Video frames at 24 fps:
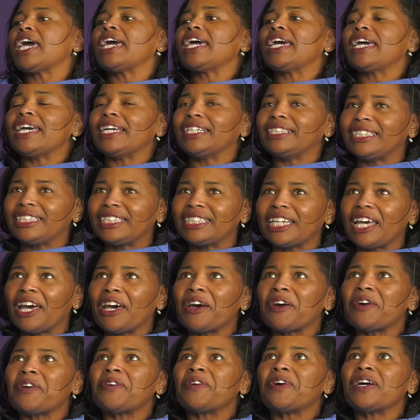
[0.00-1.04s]
And
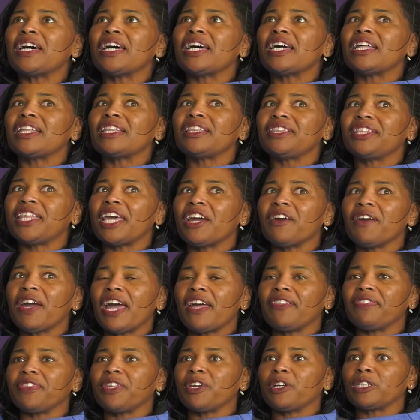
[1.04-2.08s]
so they're
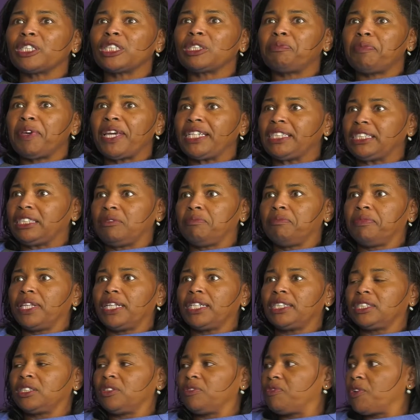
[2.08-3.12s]
at their space and
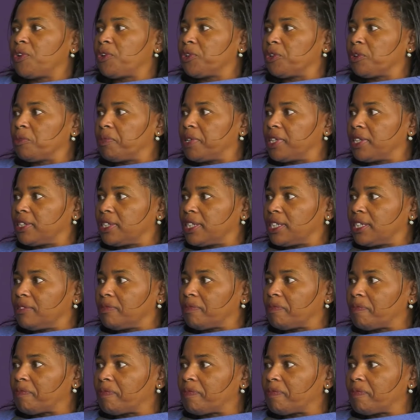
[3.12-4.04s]
place of vulnerability.